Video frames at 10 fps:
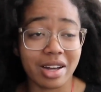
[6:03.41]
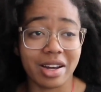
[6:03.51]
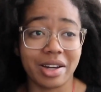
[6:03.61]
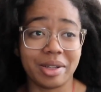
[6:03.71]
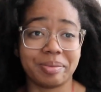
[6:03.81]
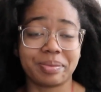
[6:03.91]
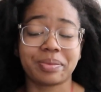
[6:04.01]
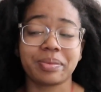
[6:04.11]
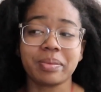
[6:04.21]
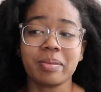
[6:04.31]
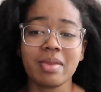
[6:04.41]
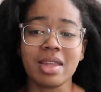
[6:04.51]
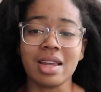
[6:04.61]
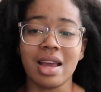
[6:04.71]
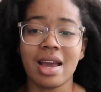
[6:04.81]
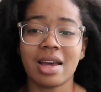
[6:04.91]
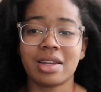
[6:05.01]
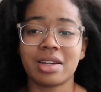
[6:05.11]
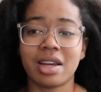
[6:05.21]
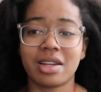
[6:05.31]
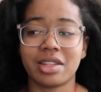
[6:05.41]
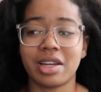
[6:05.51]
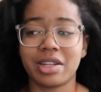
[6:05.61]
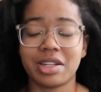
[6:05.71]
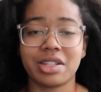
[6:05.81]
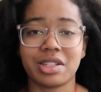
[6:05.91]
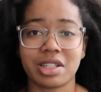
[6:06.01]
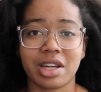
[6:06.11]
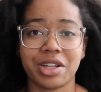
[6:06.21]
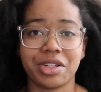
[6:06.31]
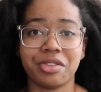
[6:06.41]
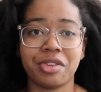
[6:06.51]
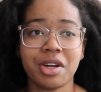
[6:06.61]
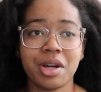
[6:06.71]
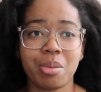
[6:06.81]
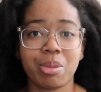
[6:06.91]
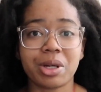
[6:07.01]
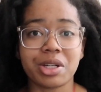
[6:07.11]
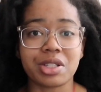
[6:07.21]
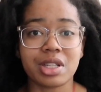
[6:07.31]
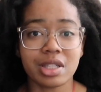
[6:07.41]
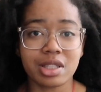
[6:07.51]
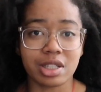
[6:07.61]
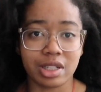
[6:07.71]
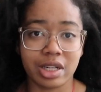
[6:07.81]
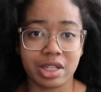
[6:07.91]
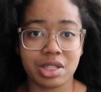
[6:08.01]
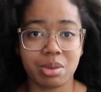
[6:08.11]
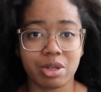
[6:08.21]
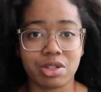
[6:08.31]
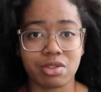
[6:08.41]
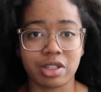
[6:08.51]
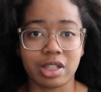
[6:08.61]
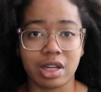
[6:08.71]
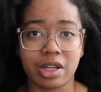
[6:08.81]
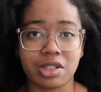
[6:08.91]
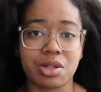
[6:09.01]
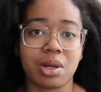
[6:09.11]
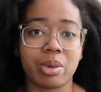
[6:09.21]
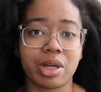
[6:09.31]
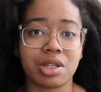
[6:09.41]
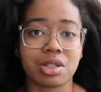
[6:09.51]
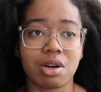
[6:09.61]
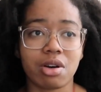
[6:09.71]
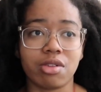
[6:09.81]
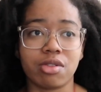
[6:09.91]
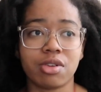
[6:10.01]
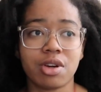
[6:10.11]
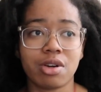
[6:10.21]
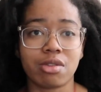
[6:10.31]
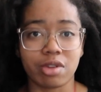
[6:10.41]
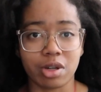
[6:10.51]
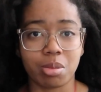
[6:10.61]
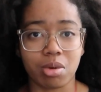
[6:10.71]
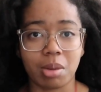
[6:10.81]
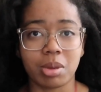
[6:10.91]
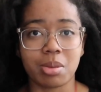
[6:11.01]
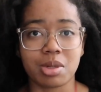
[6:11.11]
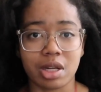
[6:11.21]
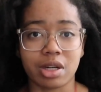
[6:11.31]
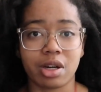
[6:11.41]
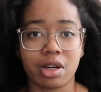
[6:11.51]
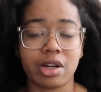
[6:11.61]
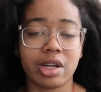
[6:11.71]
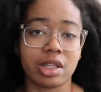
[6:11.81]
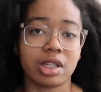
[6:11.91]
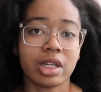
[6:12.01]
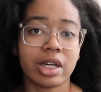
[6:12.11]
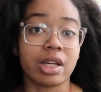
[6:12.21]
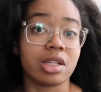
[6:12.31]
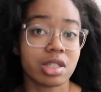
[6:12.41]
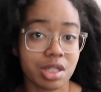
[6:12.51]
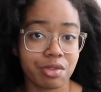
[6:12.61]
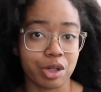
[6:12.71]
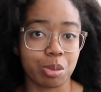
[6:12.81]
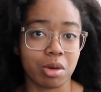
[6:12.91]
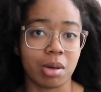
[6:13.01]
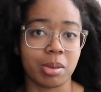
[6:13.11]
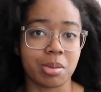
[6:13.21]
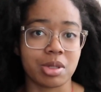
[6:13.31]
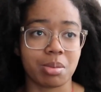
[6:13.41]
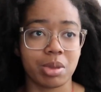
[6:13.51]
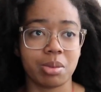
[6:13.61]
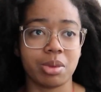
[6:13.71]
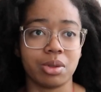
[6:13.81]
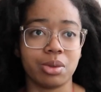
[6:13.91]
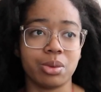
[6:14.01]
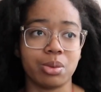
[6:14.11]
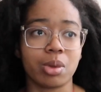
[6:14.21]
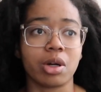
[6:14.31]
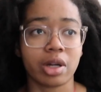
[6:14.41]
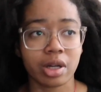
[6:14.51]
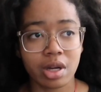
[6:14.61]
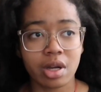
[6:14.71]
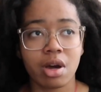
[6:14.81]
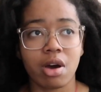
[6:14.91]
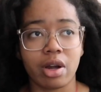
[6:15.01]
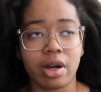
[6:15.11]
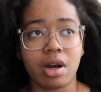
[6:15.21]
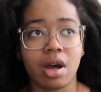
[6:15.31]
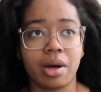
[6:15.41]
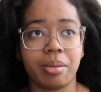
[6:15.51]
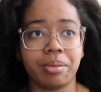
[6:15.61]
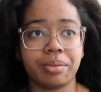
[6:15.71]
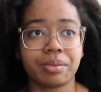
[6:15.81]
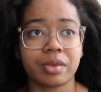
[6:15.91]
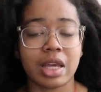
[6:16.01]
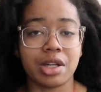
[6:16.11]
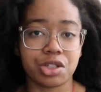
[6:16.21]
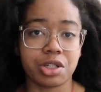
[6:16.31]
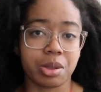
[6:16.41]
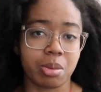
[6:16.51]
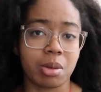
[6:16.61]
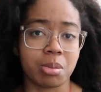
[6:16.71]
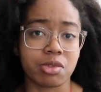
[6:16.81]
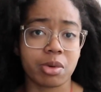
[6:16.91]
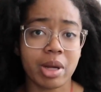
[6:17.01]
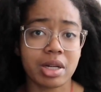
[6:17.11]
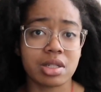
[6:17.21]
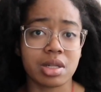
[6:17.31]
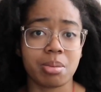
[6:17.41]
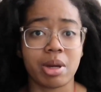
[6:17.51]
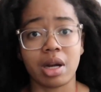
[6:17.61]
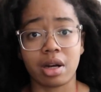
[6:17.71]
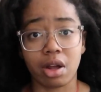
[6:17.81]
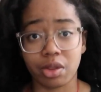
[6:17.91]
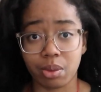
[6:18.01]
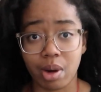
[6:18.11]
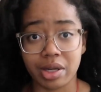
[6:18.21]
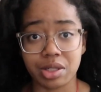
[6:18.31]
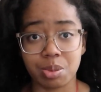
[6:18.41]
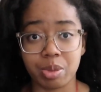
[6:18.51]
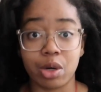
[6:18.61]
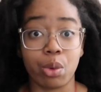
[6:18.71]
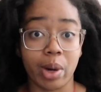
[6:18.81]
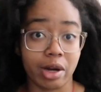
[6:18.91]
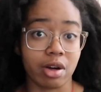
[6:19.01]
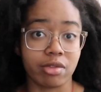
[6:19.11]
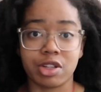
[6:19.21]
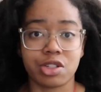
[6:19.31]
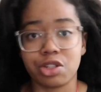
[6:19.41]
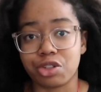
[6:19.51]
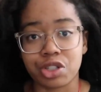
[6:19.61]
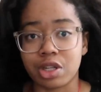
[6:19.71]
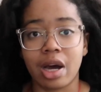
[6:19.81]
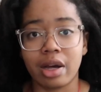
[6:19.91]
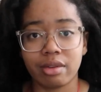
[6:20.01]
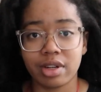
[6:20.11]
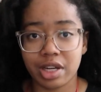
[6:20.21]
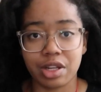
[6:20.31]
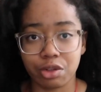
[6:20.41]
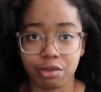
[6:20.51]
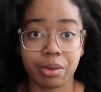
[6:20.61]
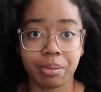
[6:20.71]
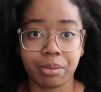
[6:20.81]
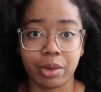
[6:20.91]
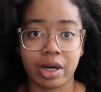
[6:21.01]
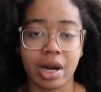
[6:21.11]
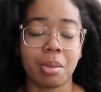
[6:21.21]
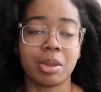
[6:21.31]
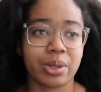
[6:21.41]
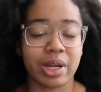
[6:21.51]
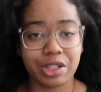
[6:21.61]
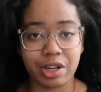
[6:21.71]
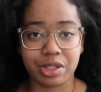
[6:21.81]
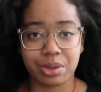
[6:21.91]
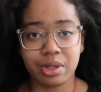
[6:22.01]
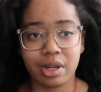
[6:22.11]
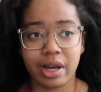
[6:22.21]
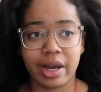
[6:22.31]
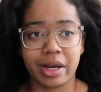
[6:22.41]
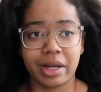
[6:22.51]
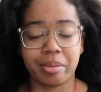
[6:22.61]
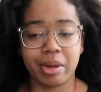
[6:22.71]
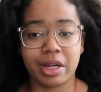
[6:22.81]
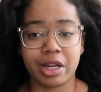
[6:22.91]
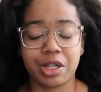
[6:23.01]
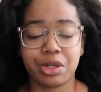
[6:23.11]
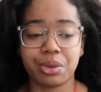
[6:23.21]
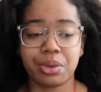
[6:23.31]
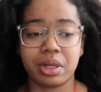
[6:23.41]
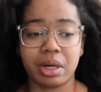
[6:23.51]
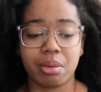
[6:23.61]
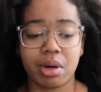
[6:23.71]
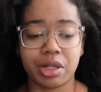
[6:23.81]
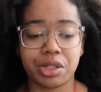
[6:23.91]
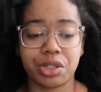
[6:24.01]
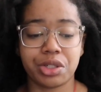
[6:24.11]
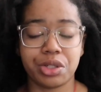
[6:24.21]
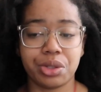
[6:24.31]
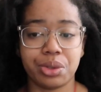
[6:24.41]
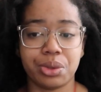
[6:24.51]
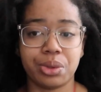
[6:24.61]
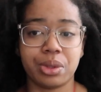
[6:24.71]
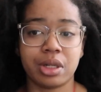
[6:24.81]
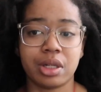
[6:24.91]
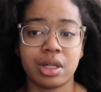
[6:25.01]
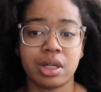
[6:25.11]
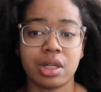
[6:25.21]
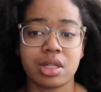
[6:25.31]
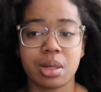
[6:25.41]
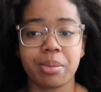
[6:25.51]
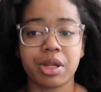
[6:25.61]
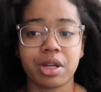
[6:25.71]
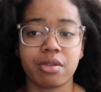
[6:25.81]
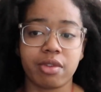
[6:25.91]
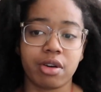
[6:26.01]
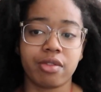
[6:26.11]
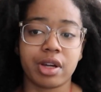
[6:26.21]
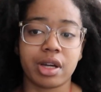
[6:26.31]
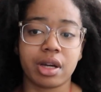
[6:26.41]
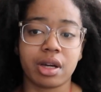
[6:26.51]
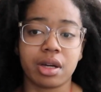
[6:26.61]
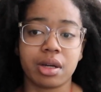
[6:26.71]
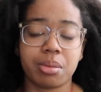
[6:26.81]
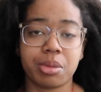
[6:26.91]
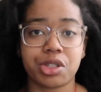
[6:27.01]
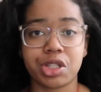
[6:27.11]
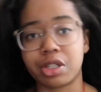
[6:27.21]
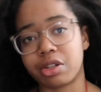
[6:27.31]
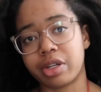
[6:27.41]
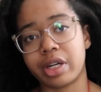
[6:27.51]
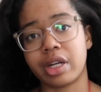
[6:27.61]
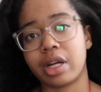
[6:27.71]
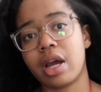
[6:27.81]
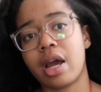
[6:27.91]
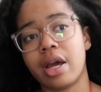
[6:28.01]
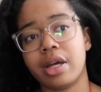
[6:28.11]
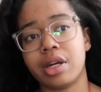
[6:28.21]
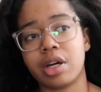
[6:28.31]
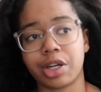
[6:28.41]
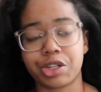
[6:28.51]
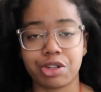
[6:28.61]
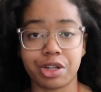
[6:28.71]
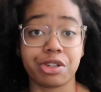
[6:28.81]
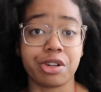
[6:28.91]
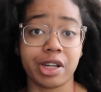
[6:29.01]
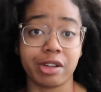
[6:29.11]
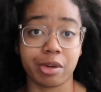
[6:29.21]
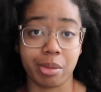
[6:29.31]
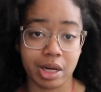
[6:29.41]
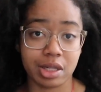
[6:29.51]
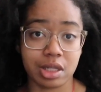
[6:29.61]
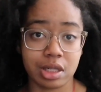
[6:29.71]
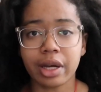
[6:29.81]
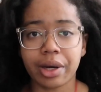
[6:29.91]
Um, and the idea is to kind of put us in the clinic, see what it's really like so that we can solve real problems that occur in the clinic and see real problems that people who work on um, engineering problems for medicine may not otherwise be aware of because they're just not in the room when it happens. So I got to grad school um, and I knew that I wanted to do something involving machine learning and electrical engineering for medicine.